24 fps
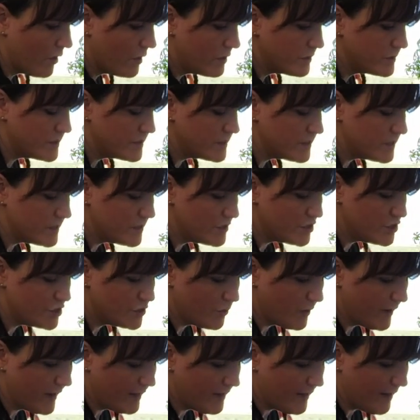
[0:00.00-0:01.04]
Just
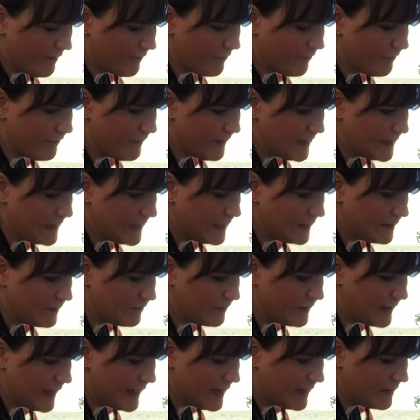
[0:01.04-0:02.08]
enjoy that feeling of
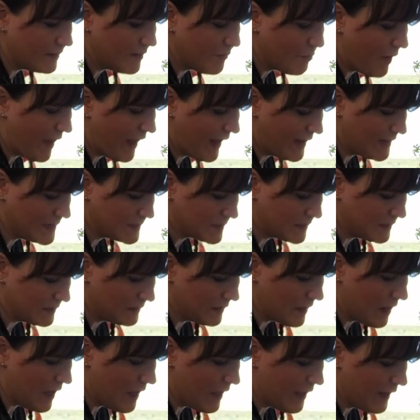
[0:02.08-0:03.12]
letting the paint
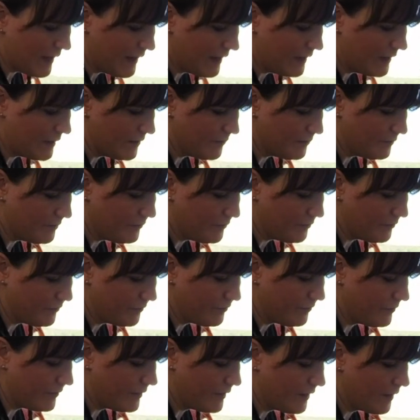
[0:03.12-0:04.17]
glide.
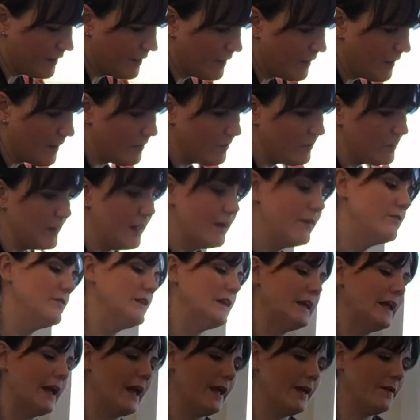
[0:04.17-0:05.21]
How
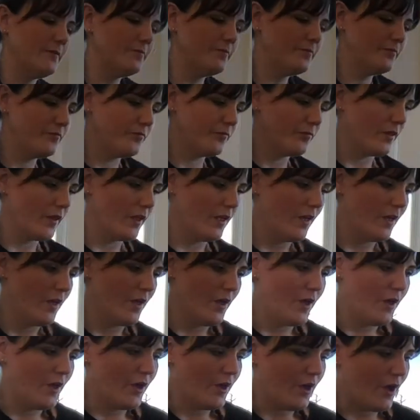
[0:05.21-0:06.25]
lovely, eh?
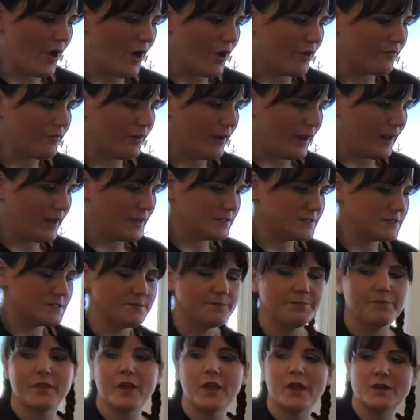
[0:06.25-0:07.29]
All right,
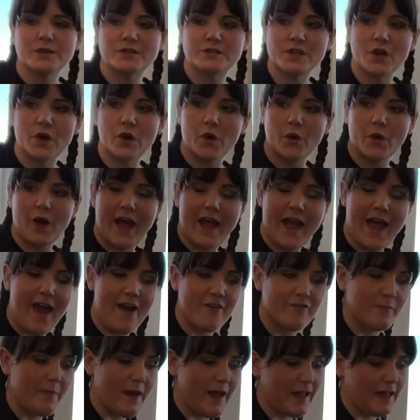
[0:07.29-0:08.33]
So I
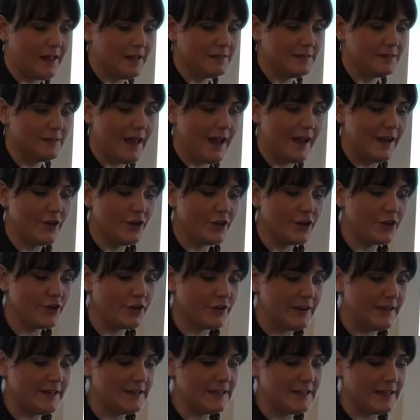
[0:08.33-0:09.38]
have my lighter
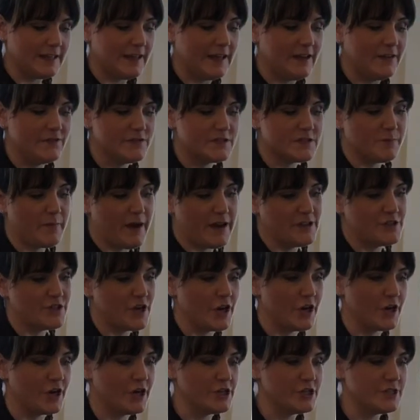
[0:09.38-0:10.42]
green leaves, my
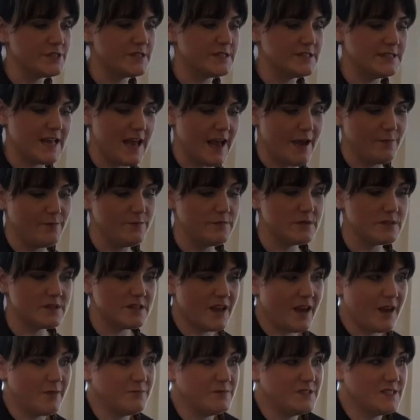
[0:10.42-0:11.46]
darker stems.
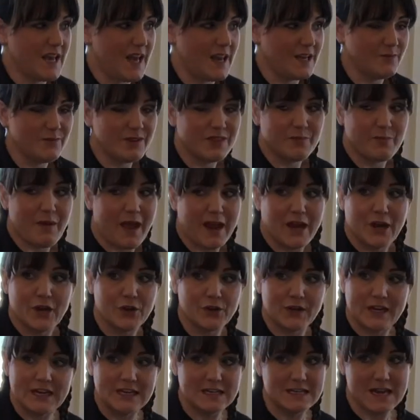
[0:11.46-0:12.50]
I'm done with my
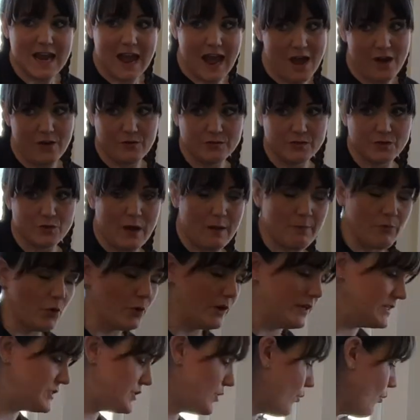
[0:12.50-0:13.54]
green now, so I'm
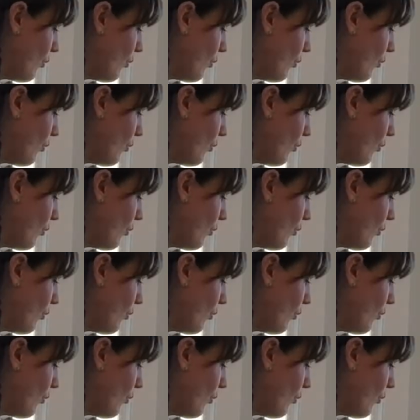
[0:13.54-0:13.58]
going to